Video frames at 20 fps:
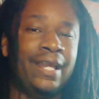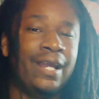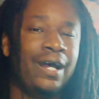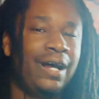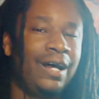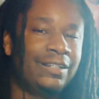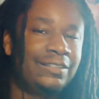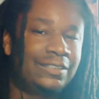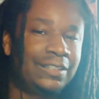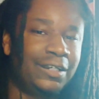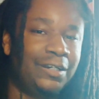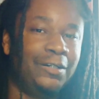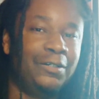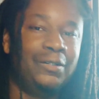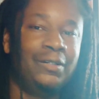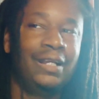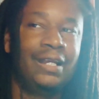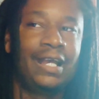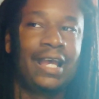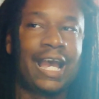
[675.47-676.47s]
They
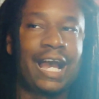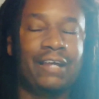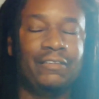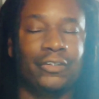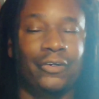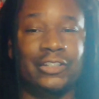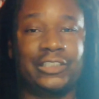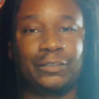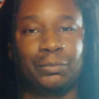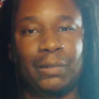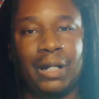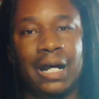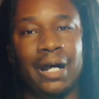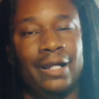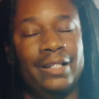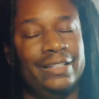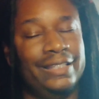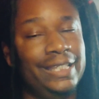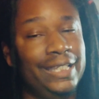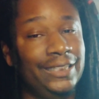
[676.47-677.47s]
also have those
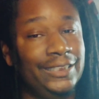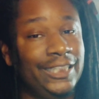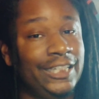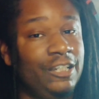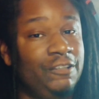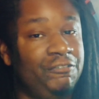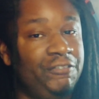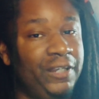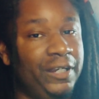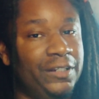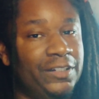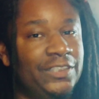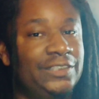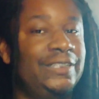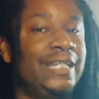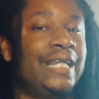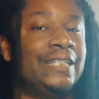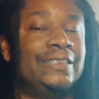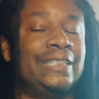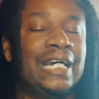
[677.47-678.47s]
small DC figures
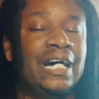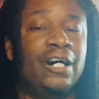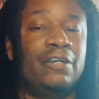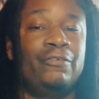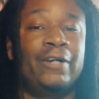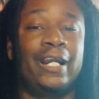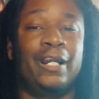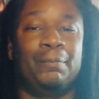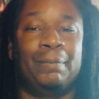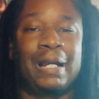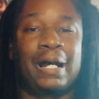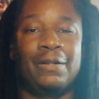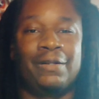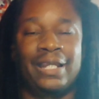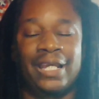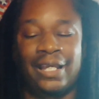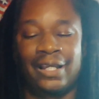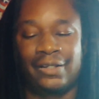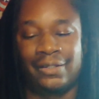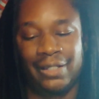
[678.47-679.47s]
that's out right about
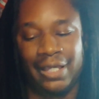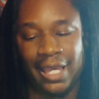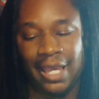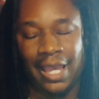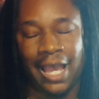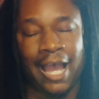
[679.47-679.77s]
now.